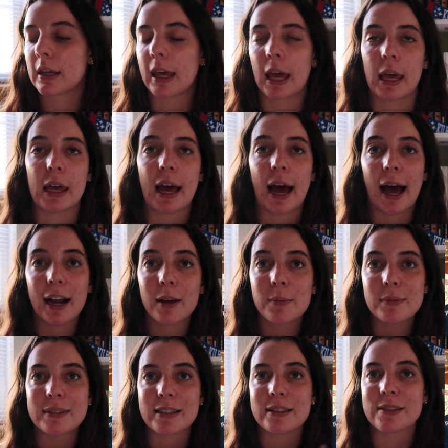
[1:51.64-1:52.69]
Kate
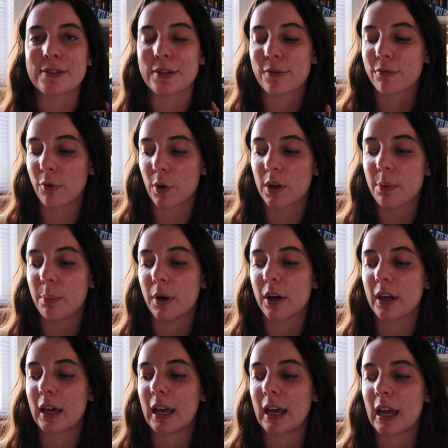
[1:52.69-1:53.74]
Adams. This is the fourth
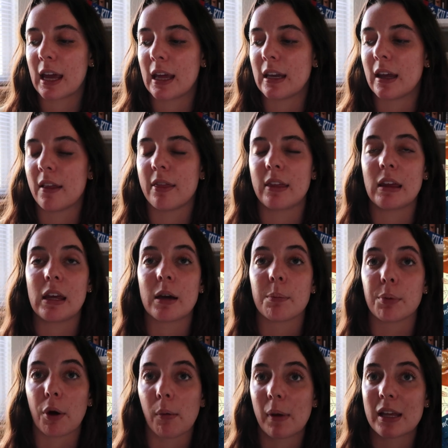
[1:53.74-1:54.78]
book in the
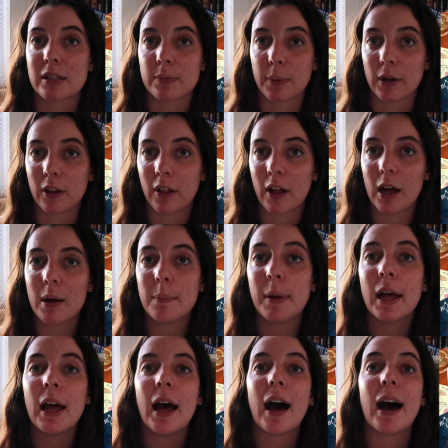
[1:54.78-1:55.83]
Bromance Book Club.
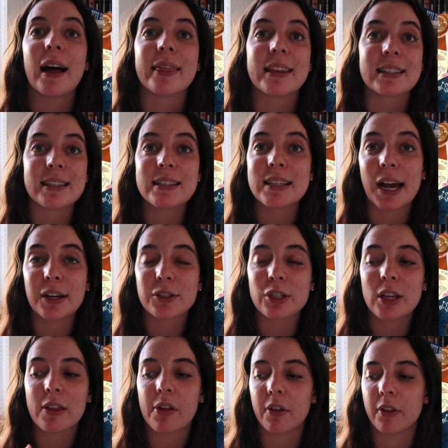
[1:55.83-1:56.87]
This is
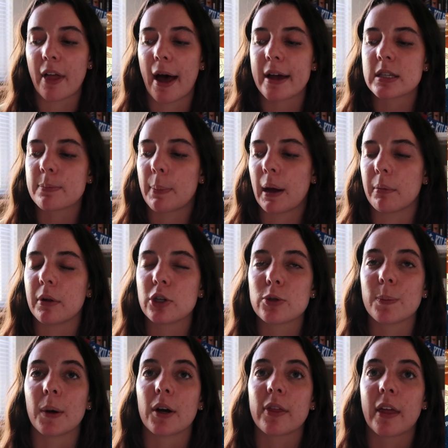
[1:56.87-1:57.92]
actually the last
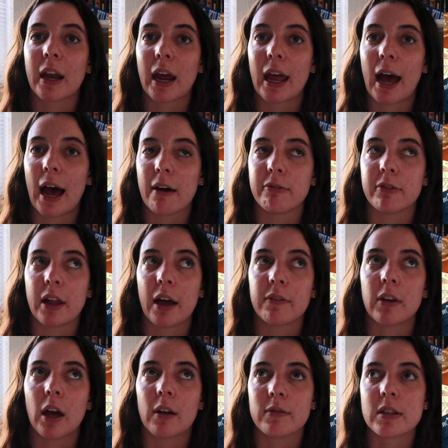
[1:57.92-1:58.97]
published book that I have
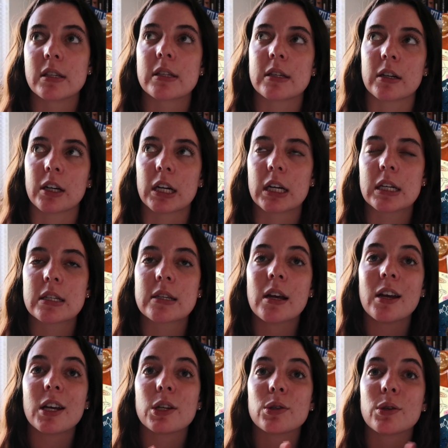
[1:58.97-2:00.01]
left of this series,
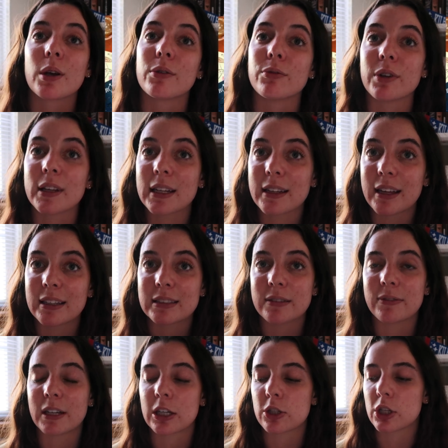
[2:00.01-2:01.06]
so I'd really like to
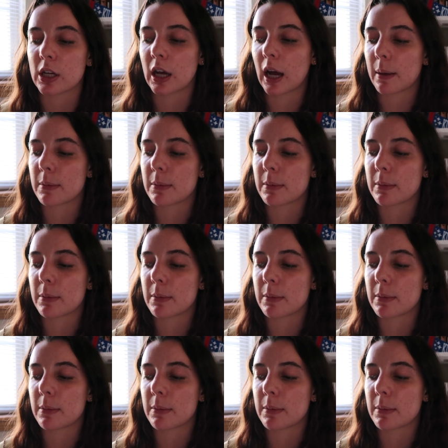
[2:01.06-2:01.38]
finish it.